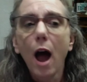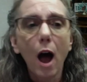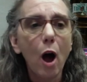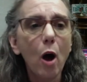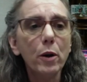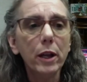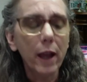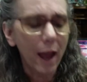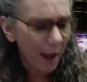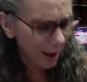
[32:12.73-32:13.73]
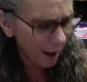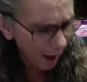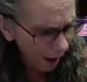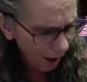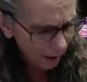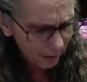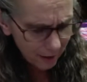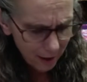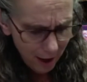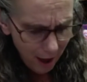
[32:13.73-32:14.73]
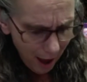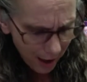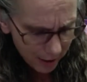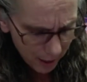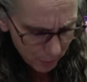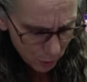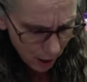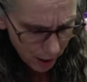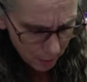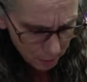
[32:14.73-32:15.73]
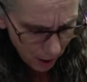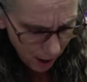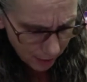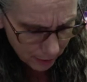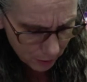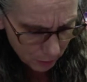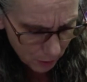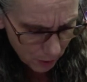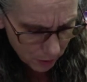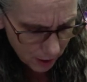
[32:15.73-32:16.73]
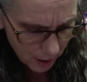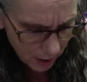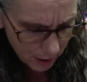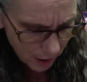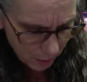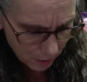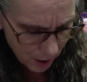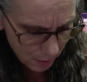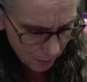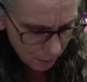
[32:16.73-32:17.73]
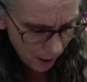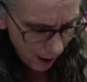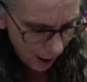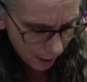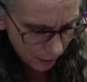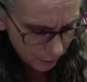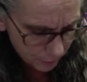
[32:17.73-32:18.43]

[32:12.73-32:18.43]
Okay. I keep trying to block this person and he keeps coming back.